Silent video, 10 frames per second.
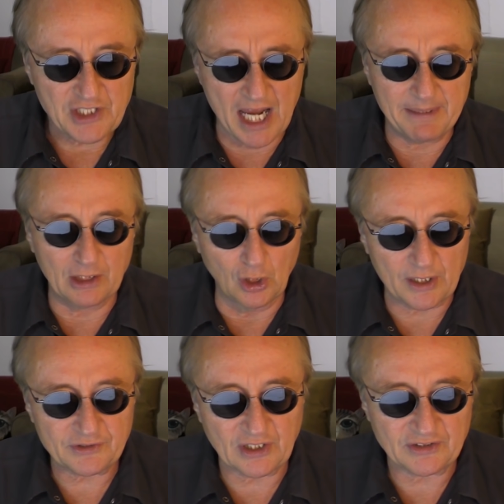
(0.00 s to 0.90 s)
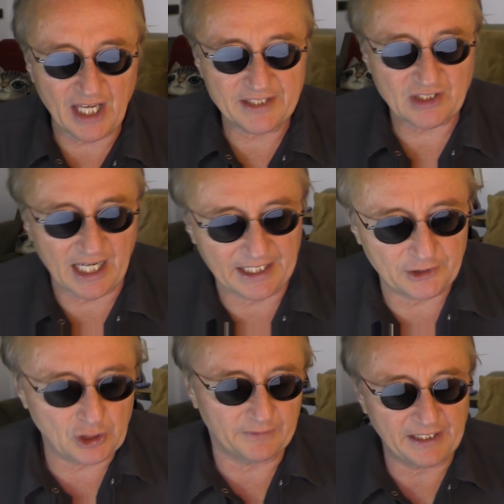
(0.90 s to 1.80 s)
Jamie Lucas says, hi Scotty,
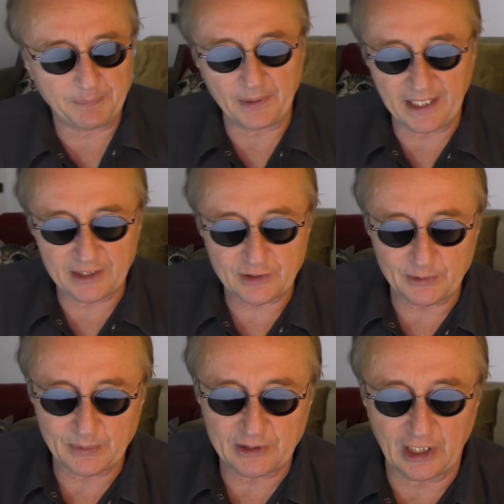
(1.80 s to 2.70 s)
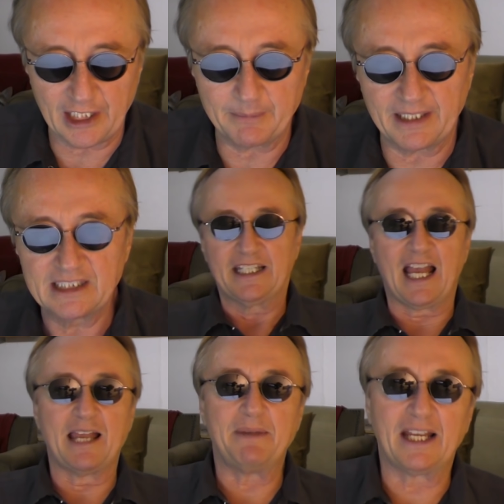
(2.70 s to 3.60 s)
do you have any plans for retirement? Yeah,
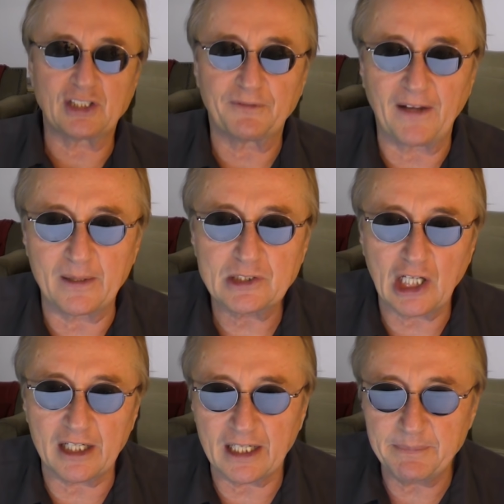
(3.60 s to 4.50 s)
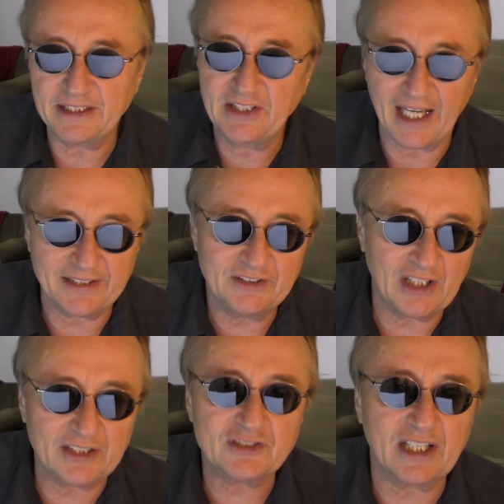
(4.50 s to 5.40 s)
I imagine if I retired, I'd be dead in
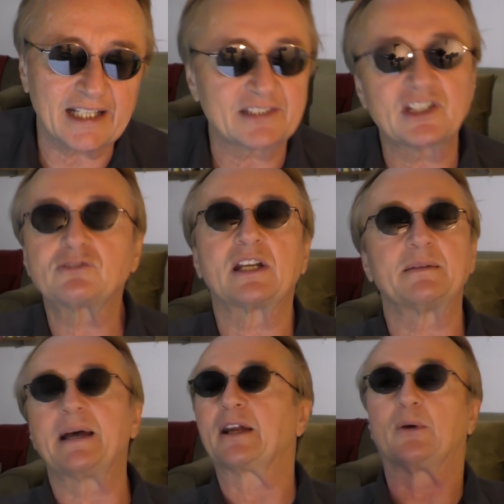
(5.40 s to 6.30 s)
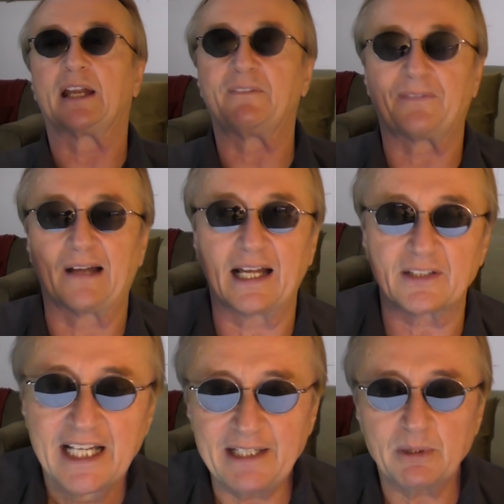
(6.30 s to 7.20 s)
ten seconds. That's right with my
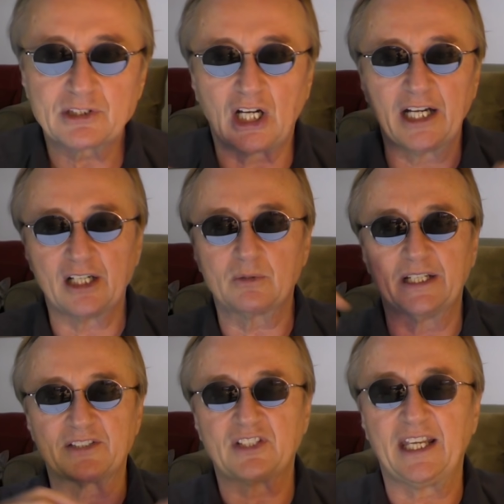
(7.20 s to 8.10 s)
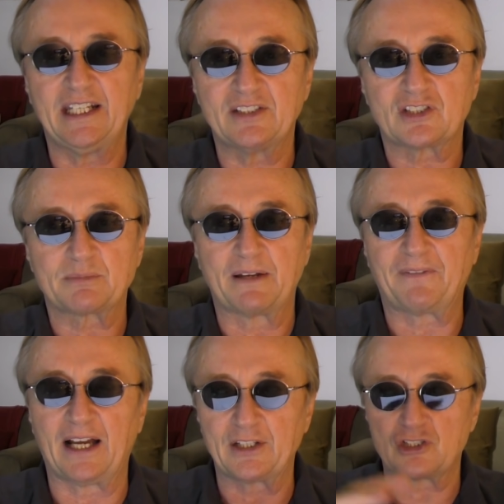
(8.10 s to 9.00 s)
grandfather. He retired in his eighties because my
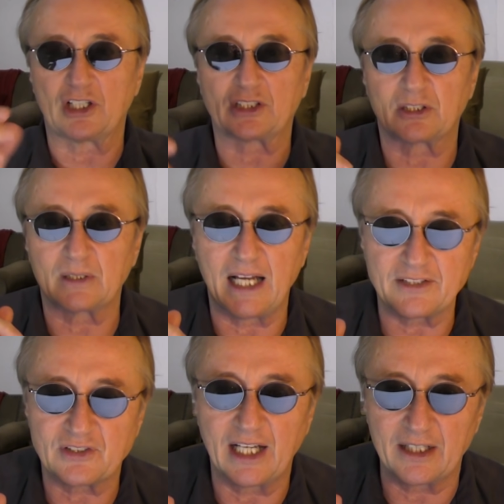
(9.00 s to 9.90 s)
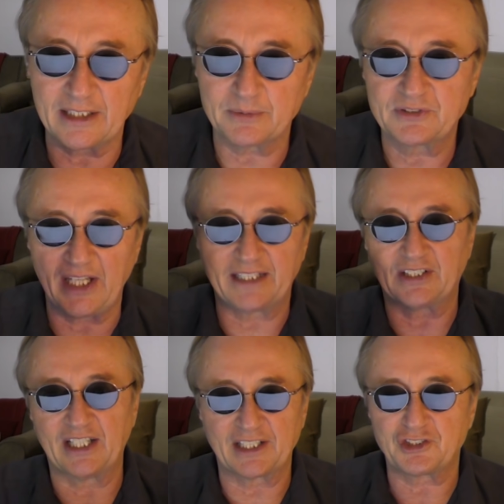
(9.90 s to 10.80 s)
father shut the garage down and he was dead
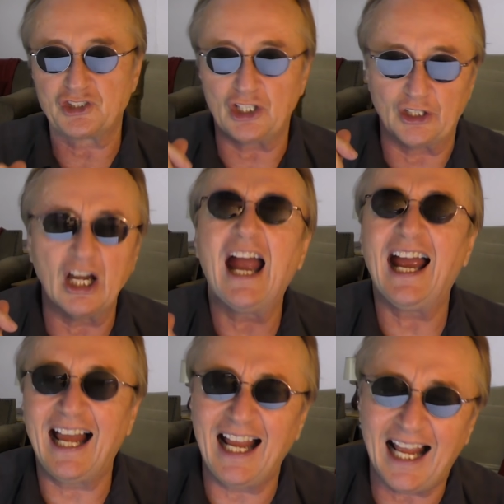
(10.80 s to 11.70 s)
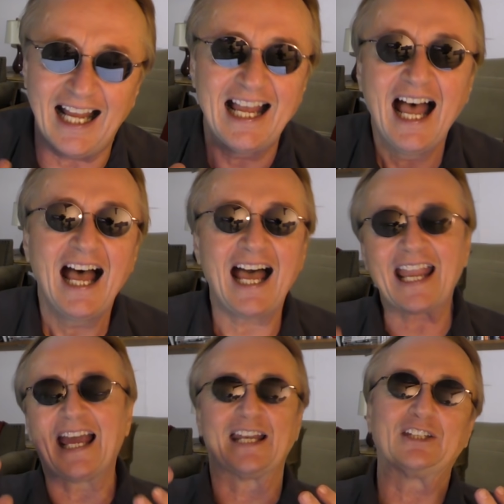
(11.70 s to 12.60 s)
the next year. I
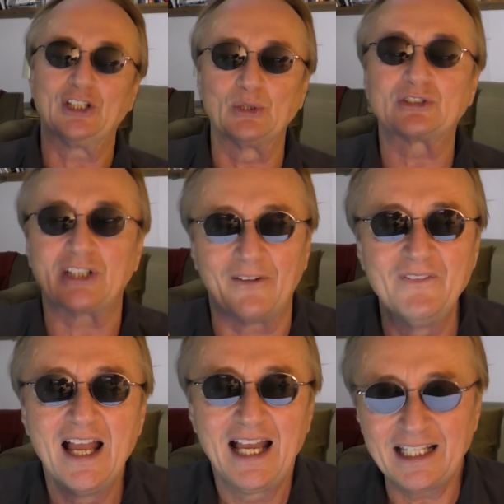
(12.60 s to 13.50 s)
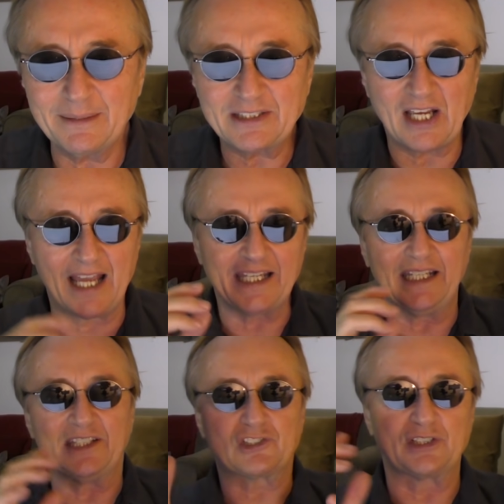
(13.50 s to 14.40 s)
gotta do stuff. And I tell you, I get
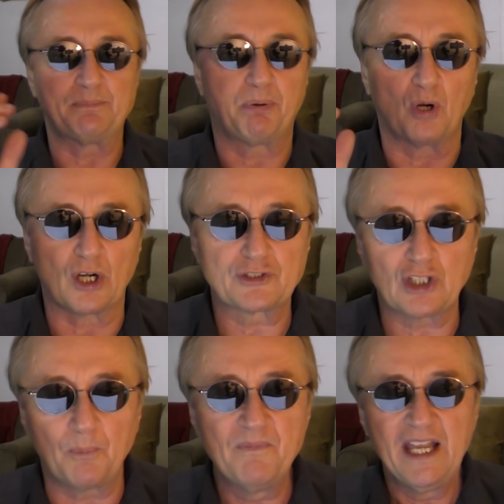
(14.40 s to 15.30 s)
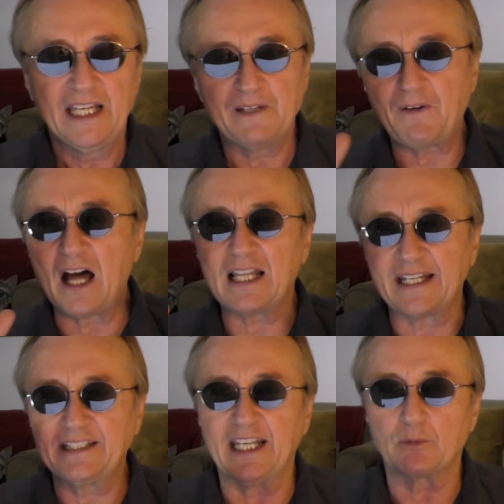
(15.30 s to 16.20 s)
easily bored. So if all I
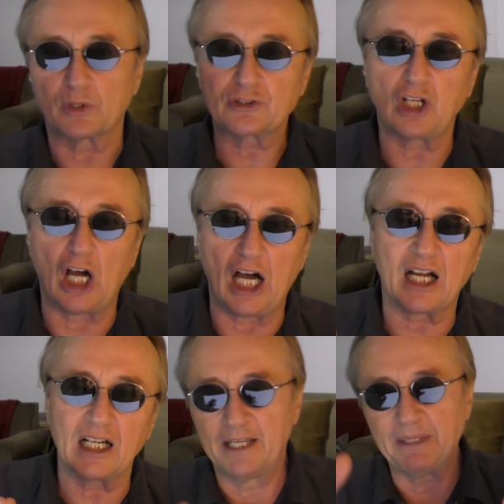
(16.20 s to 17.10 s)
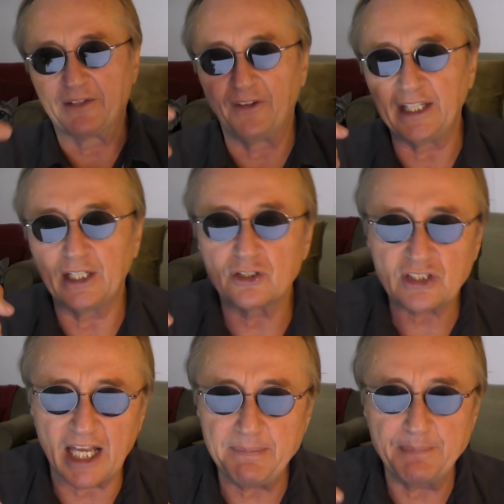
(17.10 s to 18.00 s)
did was talk and make videos,
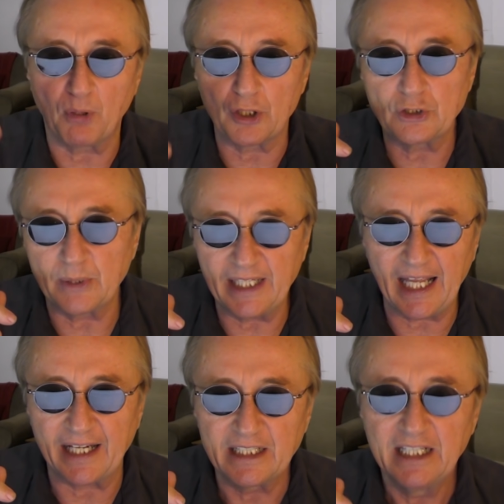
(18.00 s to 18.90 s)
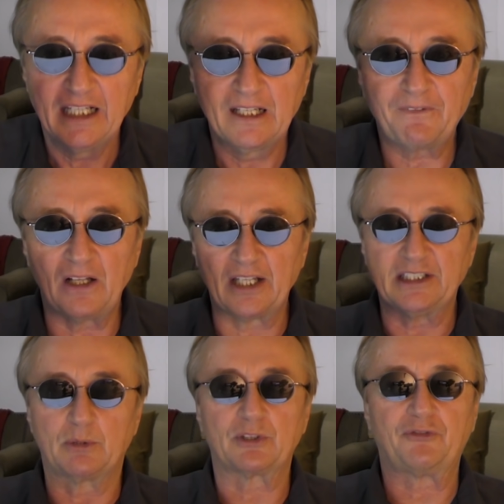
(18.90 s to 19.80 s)
I'd be bored doing that. If all I
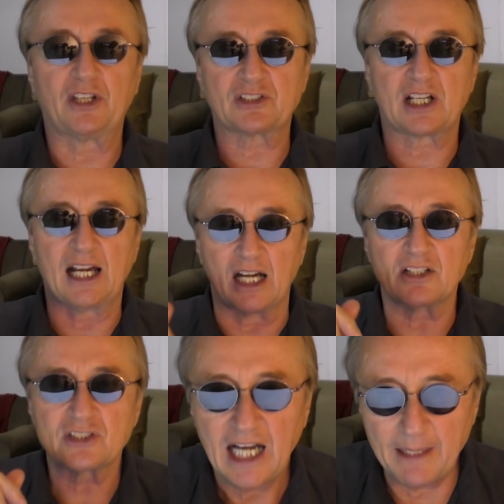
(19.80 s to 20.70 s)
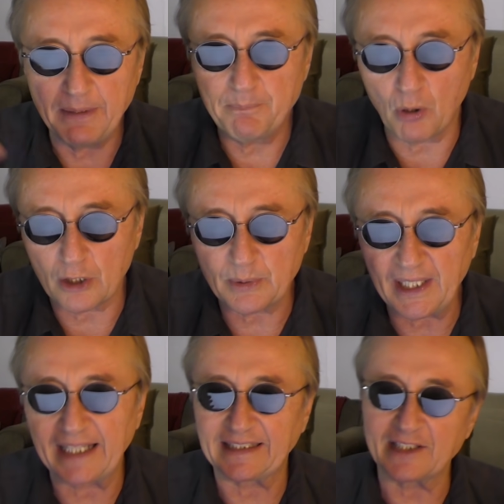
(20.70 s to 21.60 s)
did was fix cars, I'd be bored with
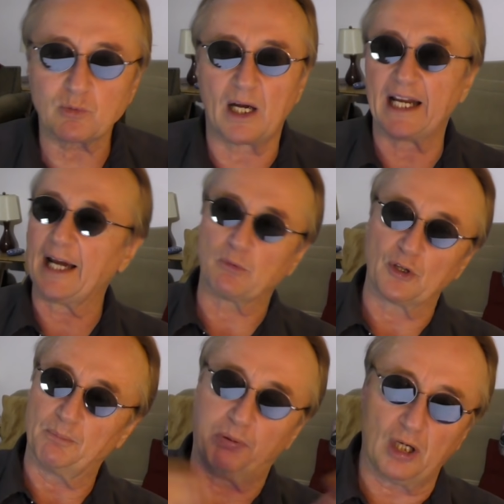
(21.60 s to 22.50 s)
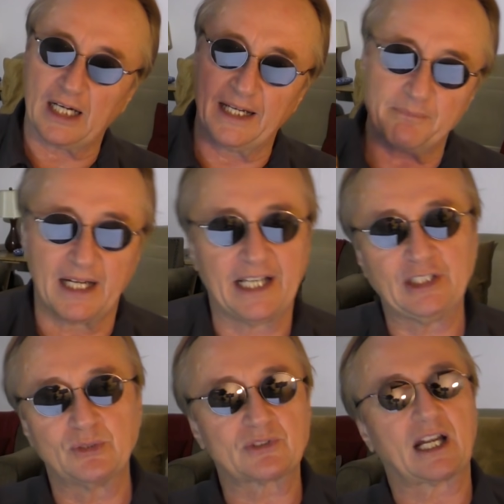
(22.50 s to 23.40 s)
that. That's why I wrote a book on buying
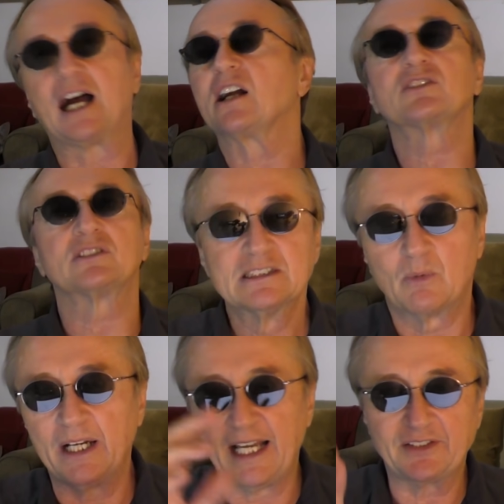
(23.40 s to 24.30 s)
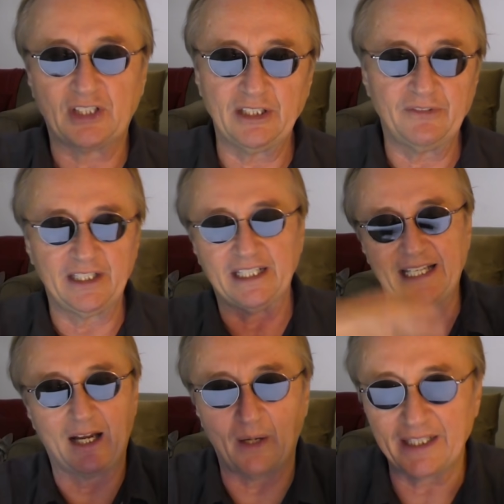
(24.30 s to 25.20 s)
used cars and went on T V and
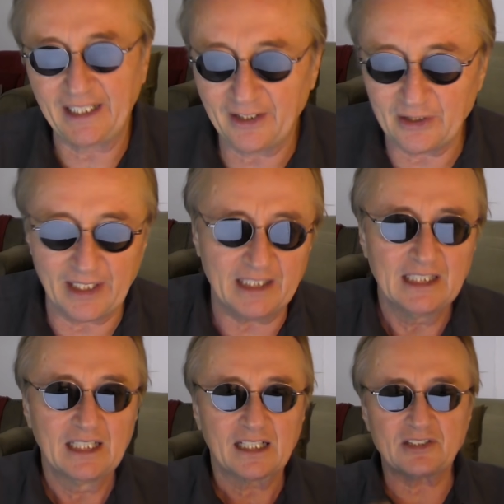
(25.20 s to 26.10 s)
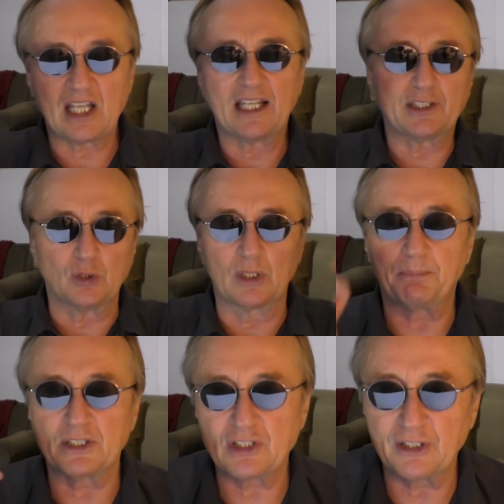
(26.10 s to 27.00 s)
now on the internet, because I like doing a
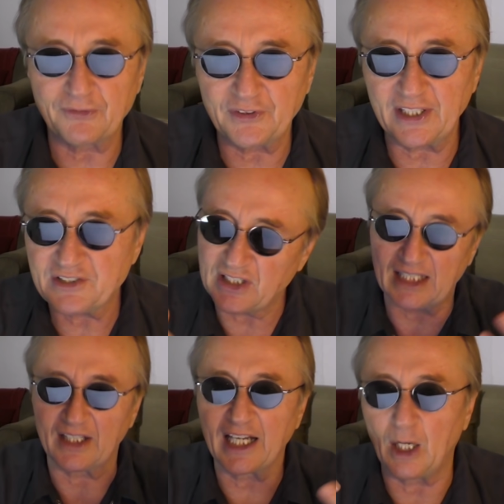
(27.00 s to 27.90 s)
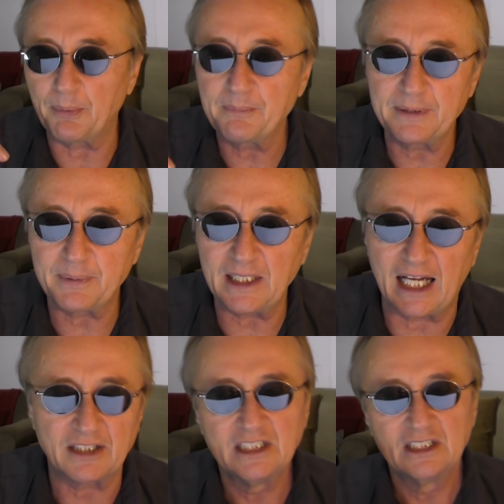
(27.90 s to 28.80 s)
bunch of different things and I like helping people
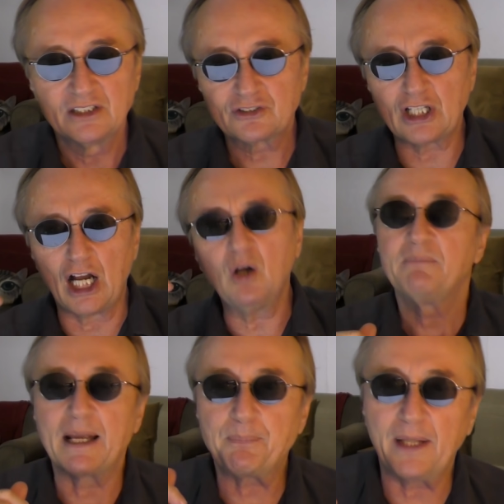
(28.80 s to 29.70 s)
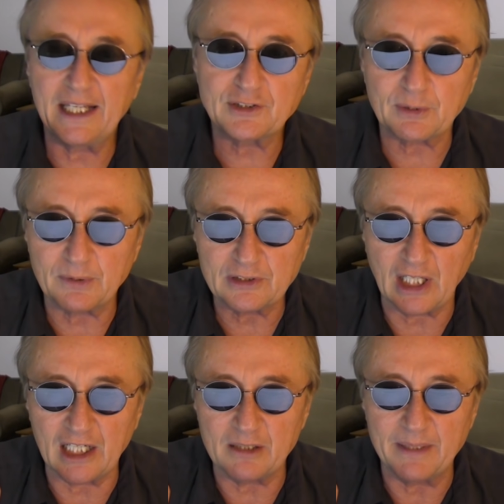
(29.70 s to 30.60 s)
out. So my plans to
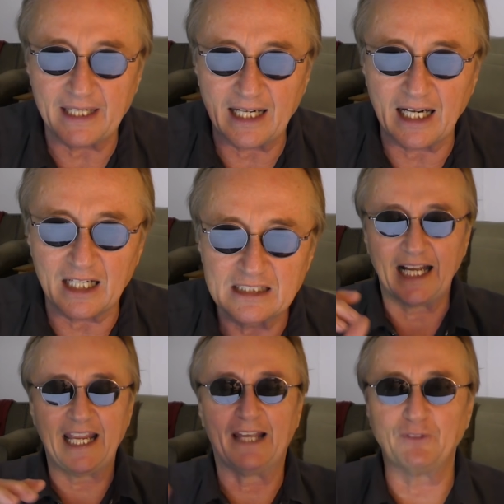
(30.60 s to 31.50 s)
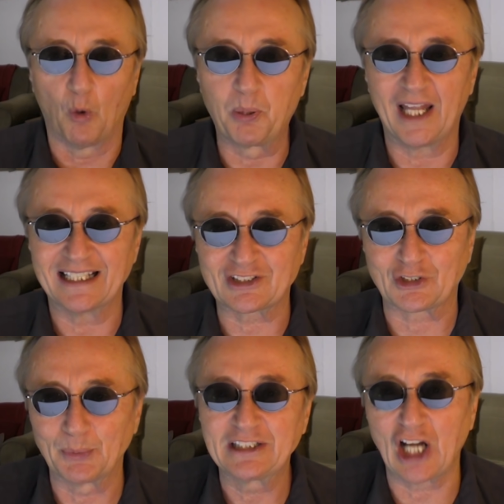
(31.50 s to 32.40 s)
retirement are, I have no plans
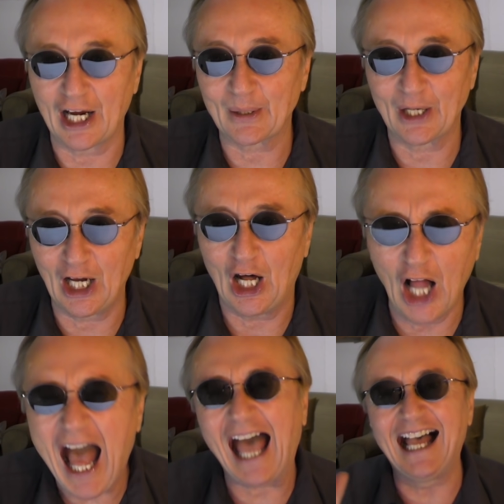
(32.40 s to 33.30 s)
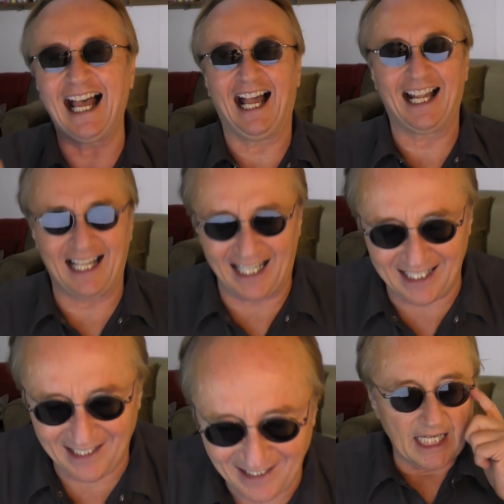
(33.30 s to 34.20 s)
to retire at all.
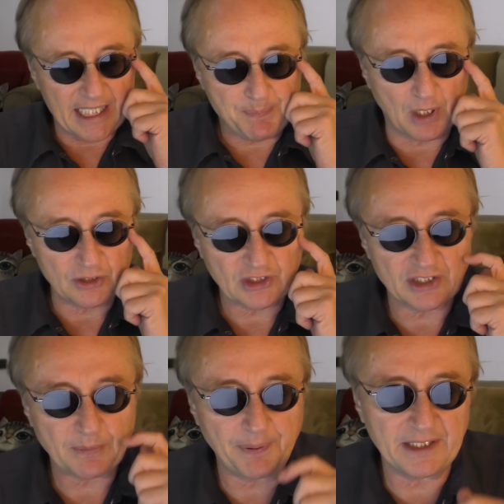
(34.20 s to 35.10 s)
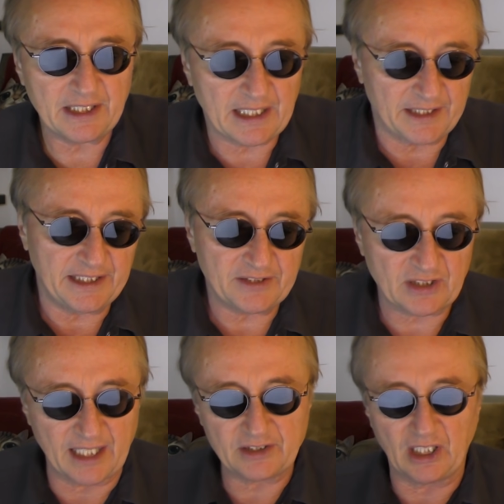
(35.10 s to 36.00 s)
Hottie Pro says, opinion on
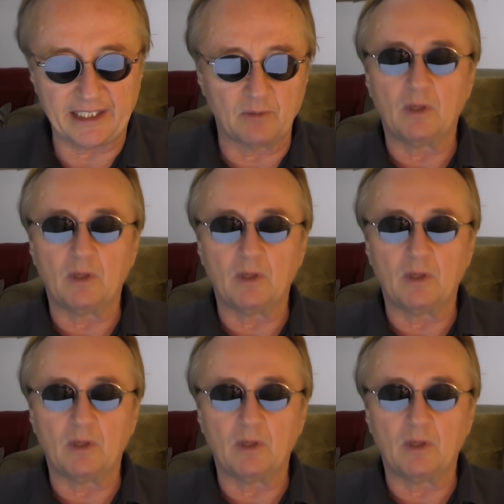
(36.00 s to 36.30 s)
Nissan Titan.